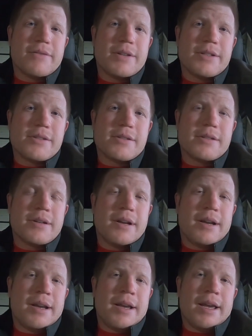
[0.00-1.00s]
Adventure.
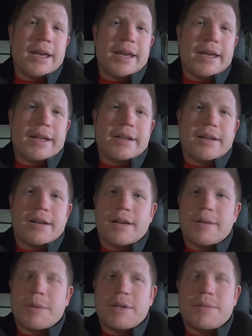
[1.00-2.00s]
And
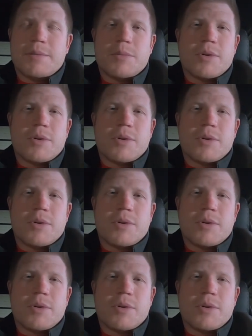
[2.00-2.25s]
I'm a little bit